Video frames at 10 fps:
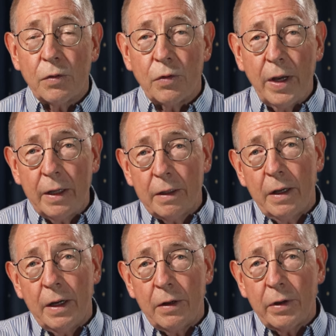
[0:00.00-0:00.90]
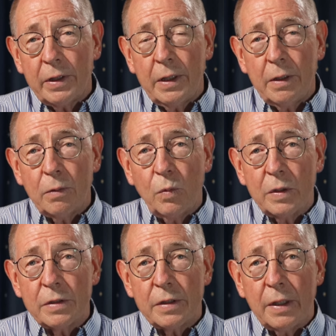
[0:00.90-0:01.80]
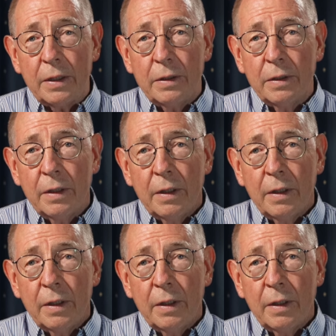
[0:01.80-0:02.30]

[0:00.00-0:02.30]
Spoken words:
rank and hierarchy on the one side